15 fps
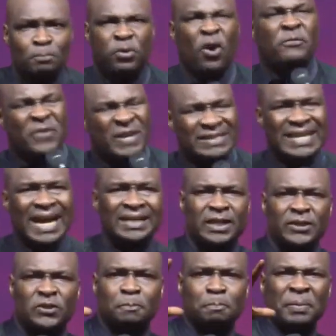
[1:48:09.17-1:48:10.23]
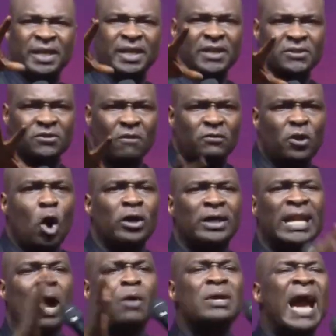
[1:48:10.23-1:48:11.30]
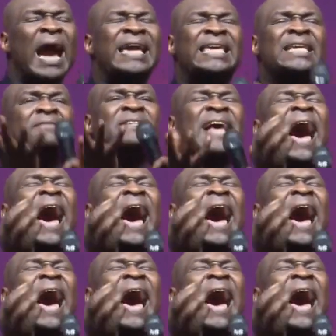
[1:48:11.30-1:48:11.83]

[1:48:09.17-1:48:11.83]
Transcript: Prophecy and the speakings of God now gives